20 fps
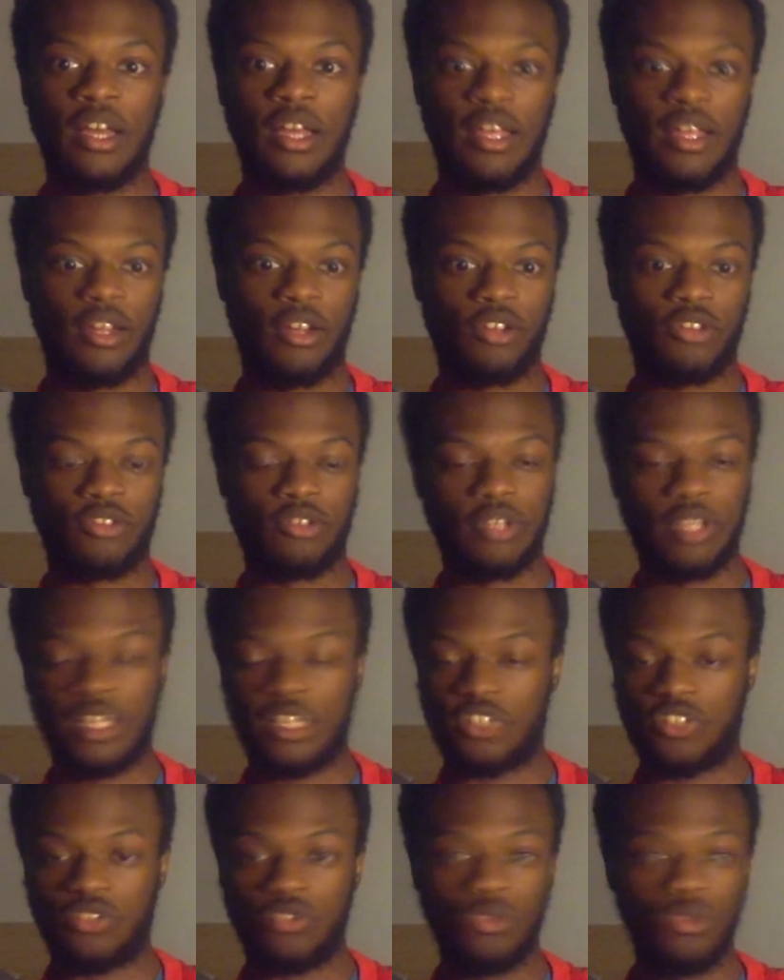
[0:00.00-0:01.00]
It also
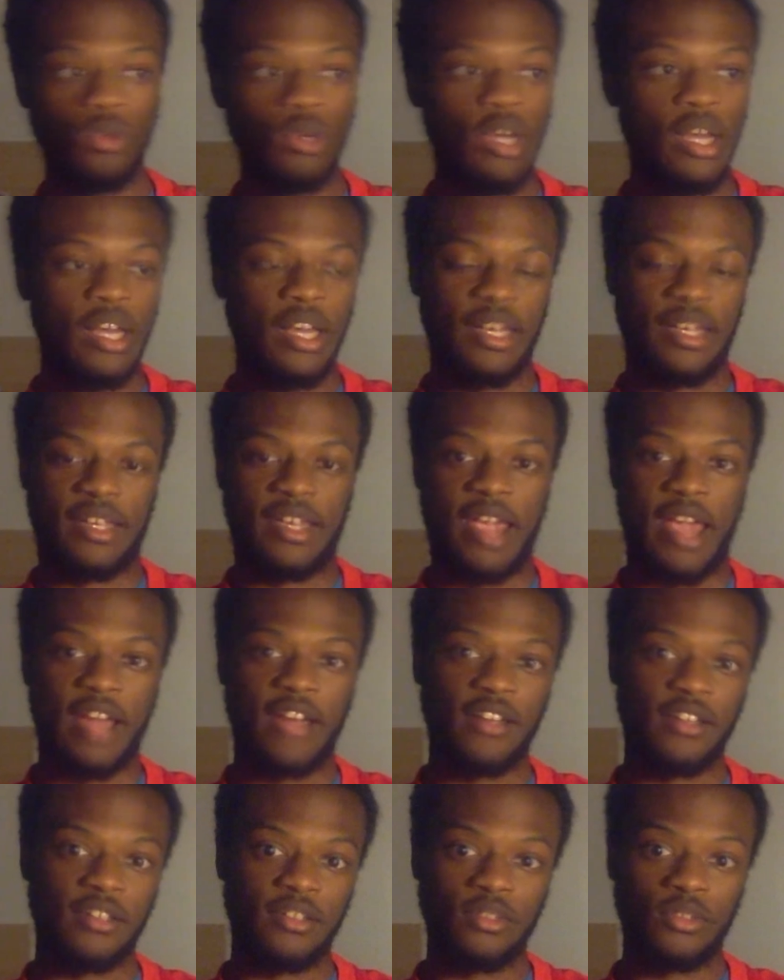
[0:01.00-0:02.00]
led to
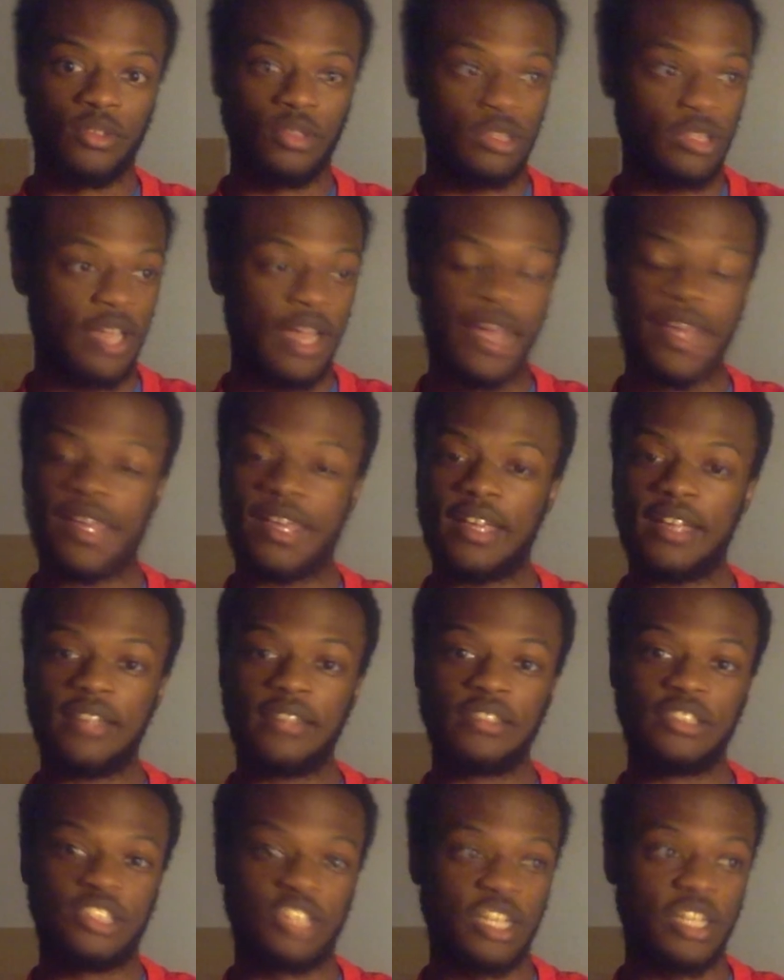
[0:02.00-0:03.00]
Canada
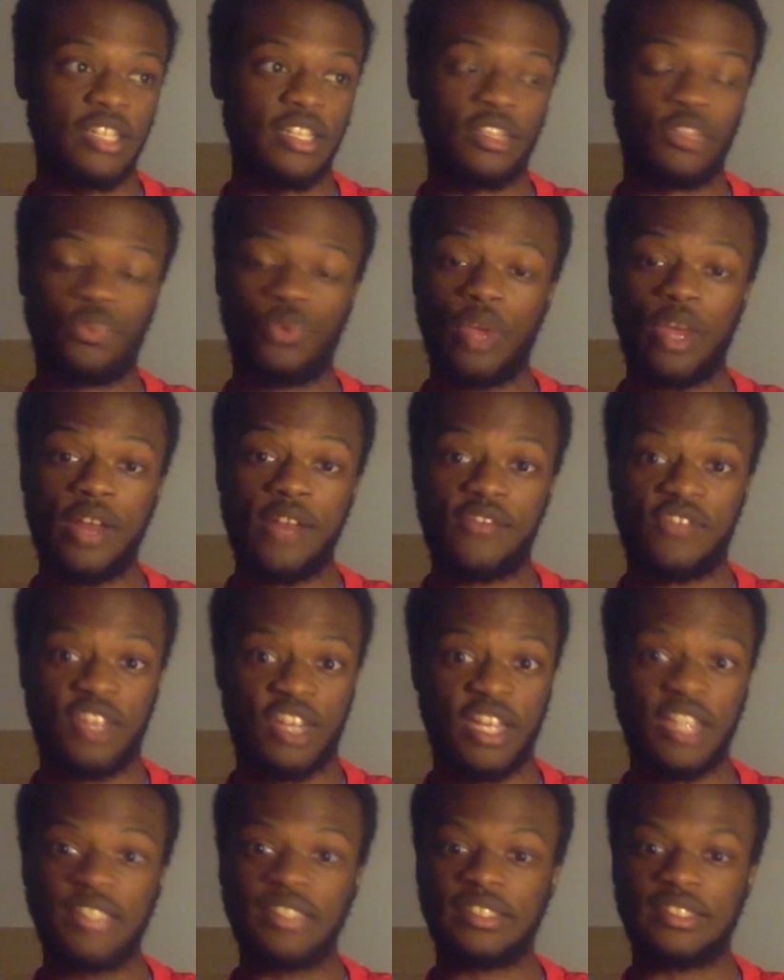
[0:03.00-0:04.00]
lacking creative
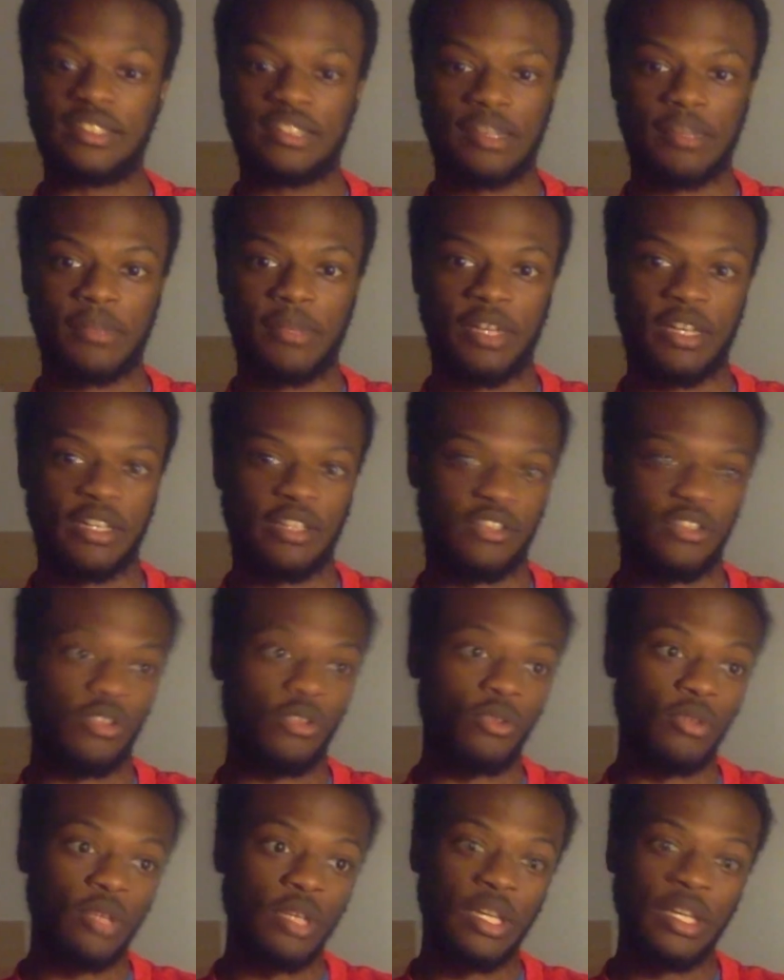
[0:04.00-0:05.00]
chances.
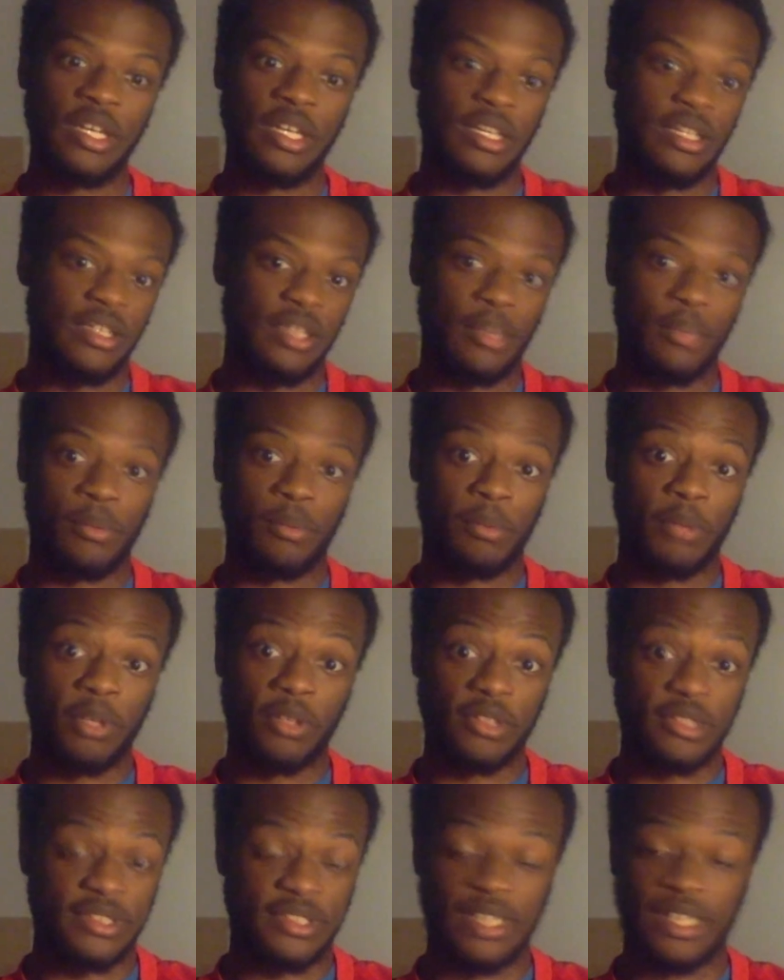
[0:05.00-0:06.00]
Until they would be
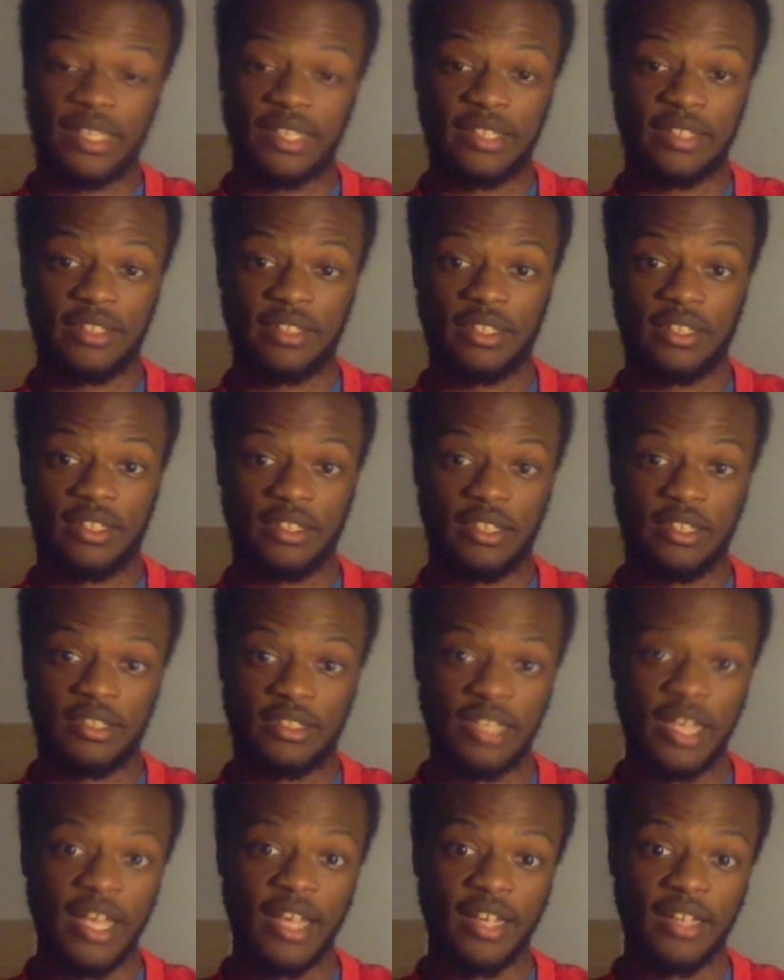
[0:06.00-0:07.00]
on the
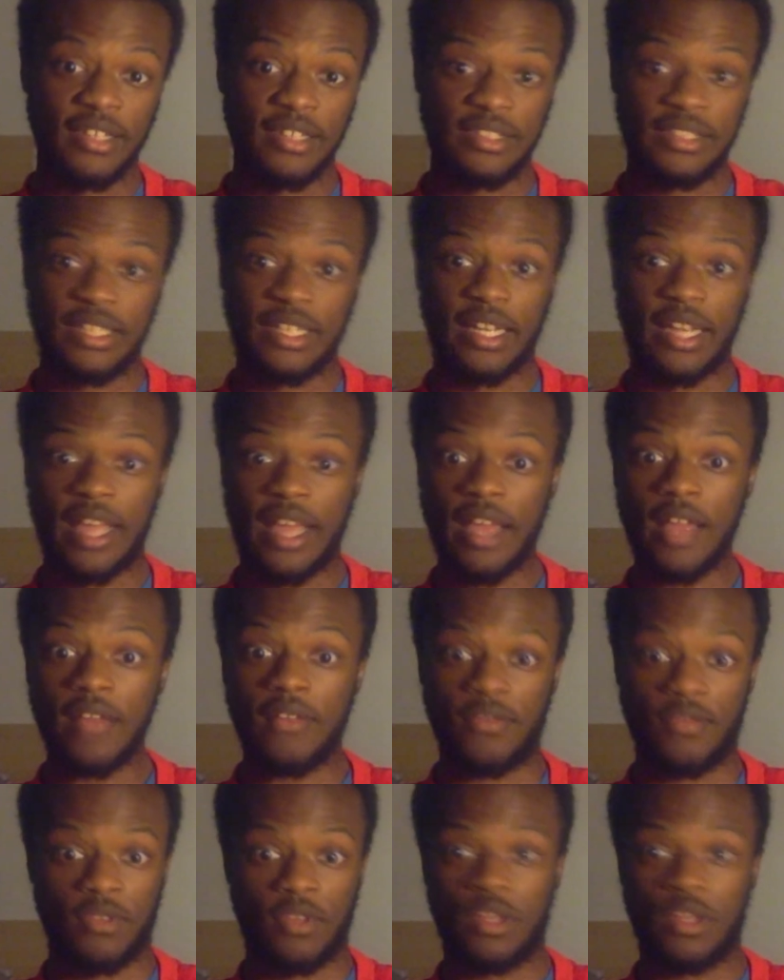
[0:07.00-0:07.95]
attack in the second half.